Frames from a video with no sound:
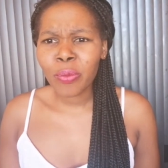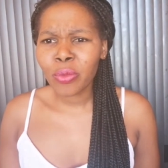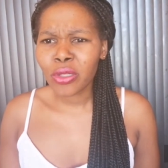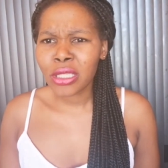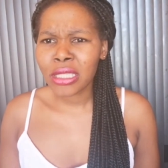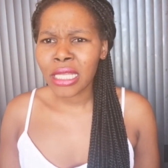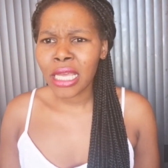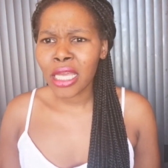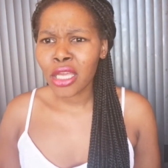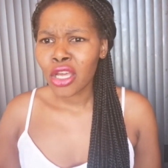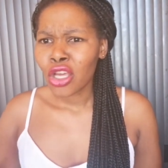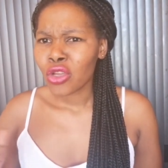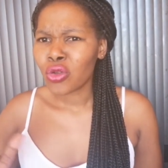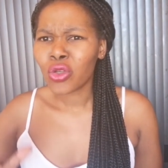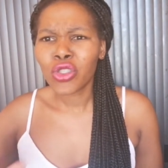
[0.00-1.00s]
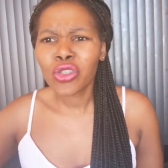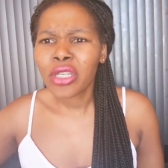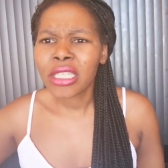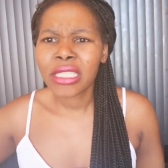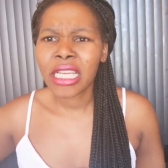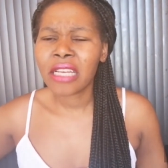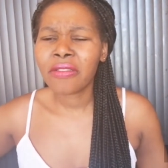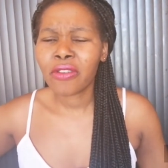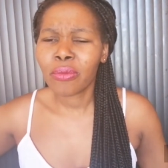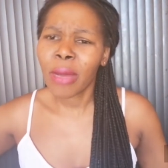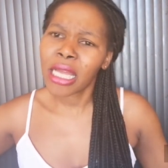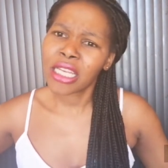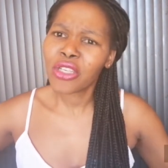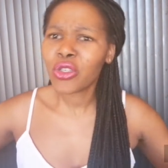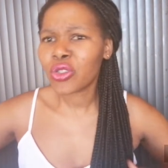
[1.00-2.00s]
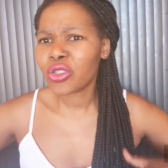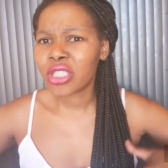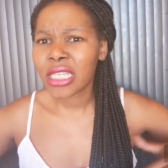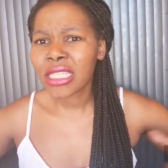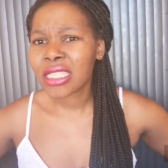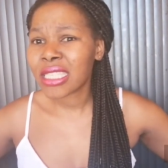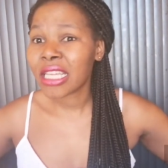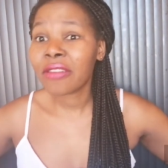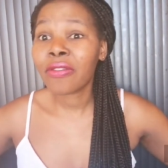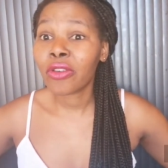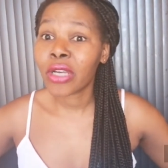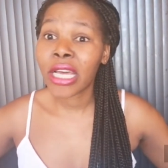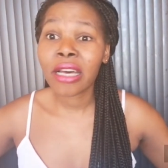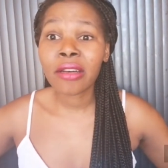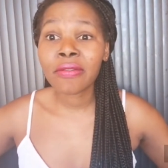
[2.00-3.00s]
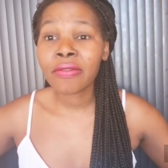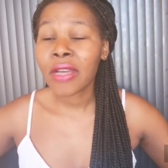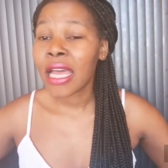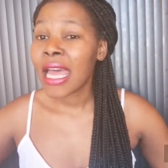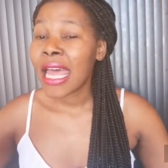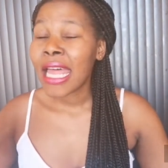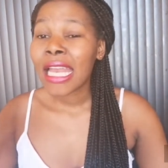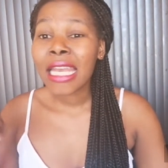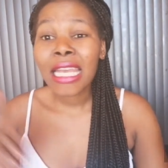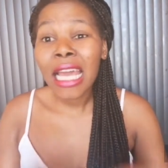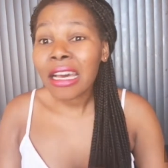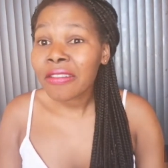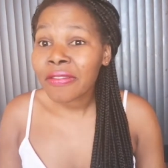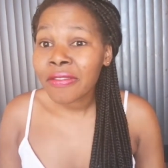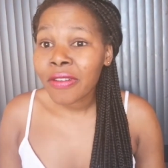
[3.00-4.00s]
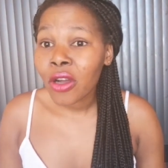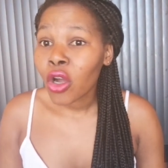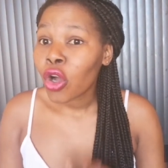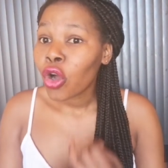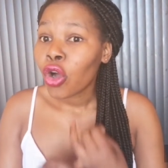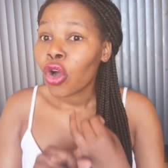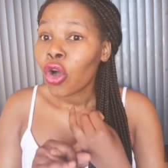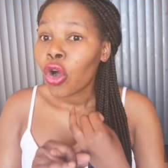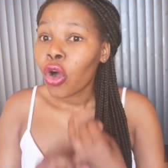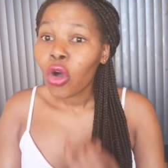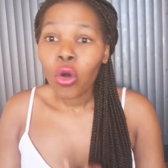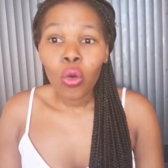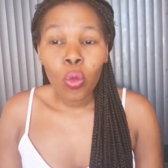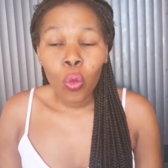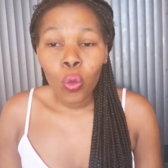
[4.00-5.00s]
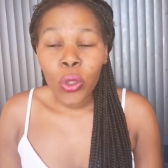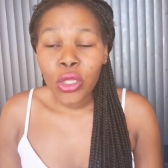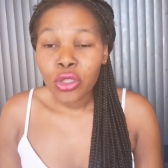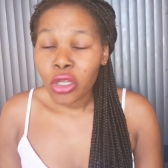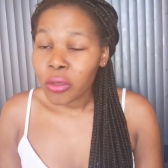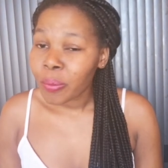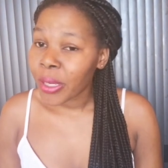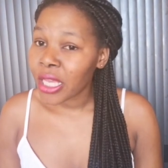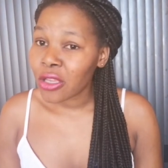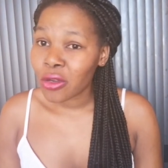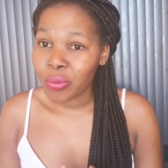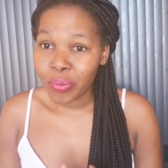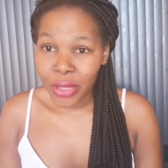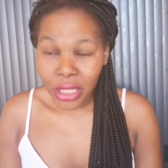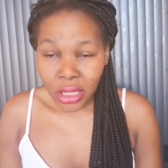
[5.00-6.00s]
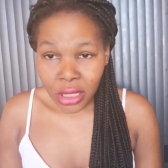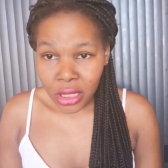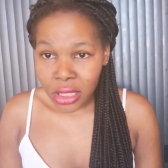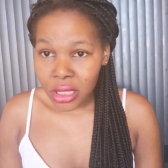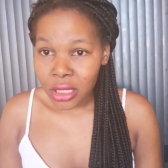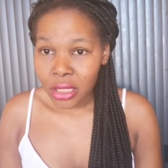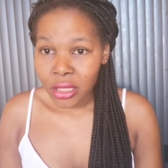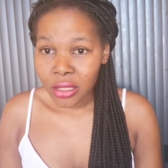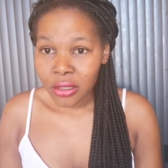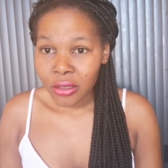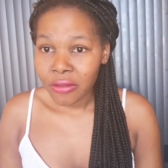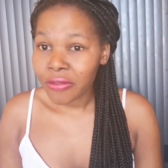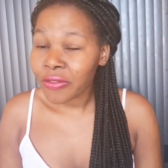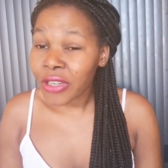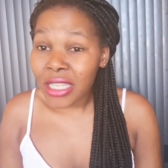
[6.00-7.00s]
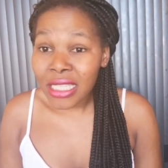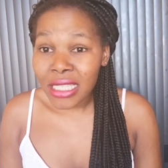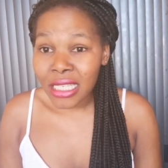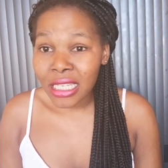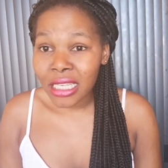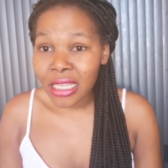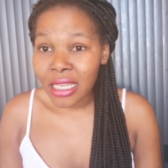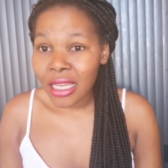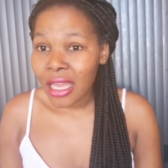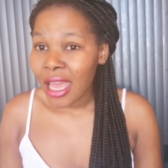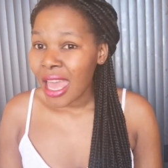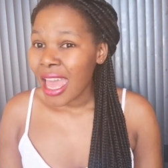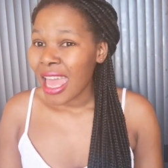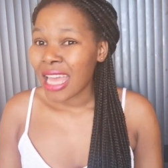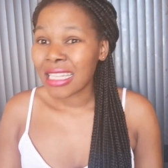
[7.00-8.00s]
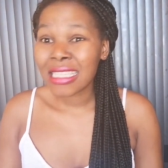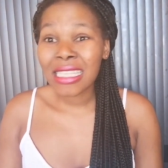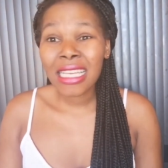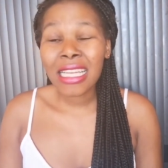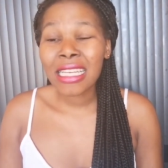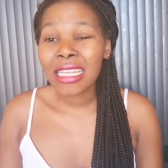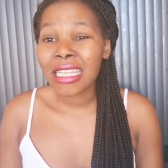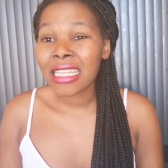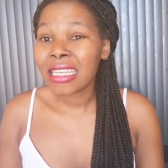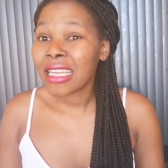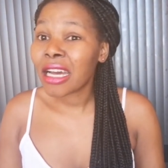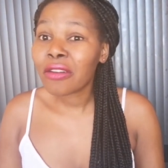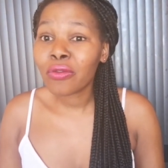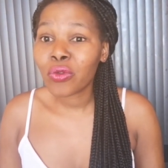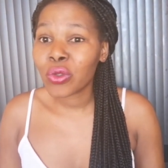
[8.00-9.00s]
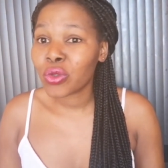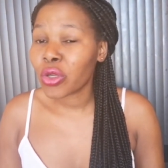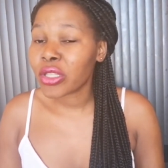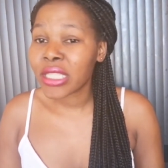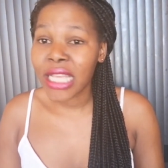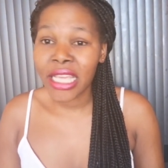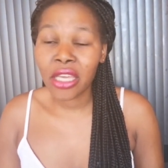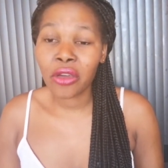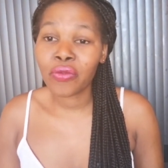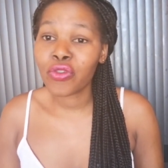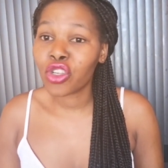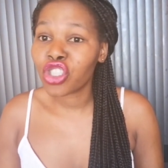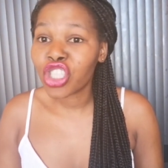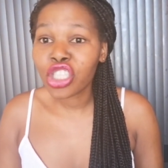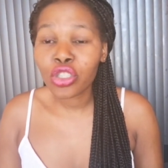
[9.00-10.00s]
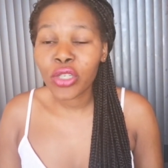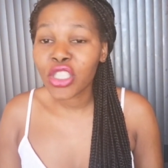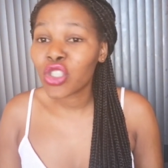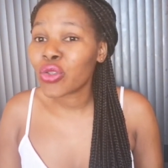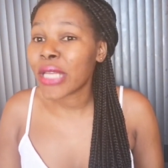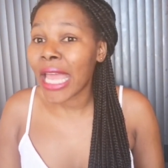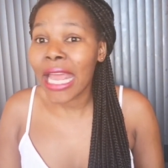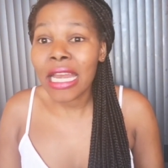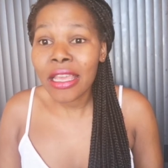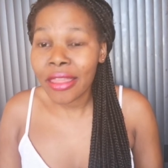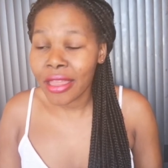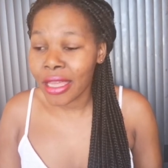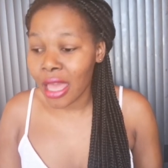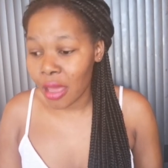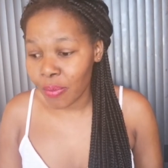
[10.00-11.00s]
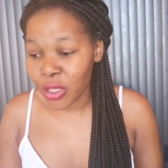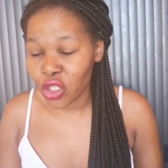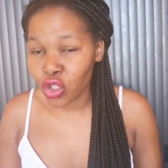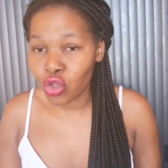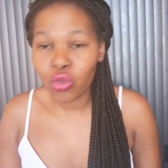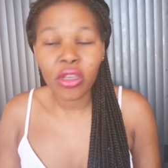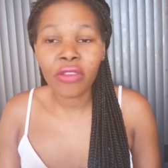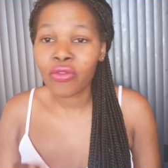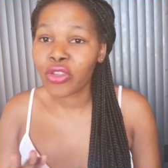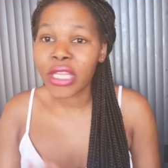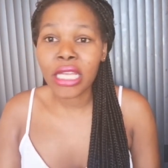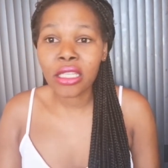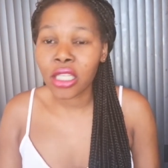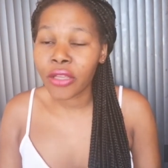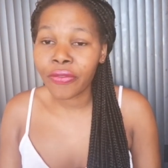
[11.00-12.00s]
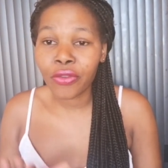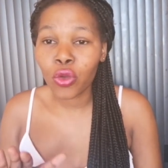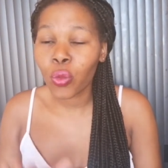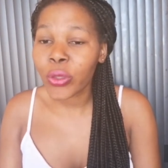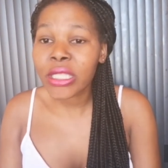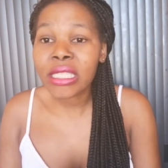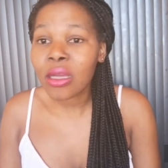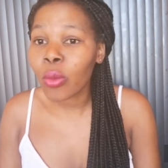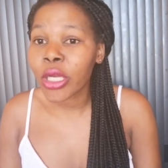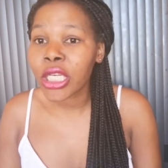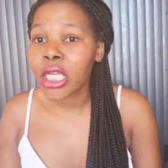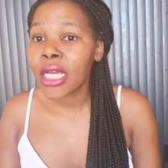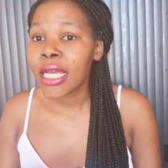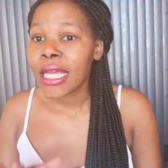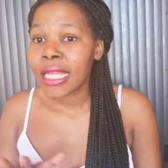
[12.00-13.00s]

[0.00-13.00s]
people say you shouldn't date for money, you should just date for love. Love will not pay your bills, firstly. And secondly, love will not take care of your children should anything happen to you. If you date, if you're with someone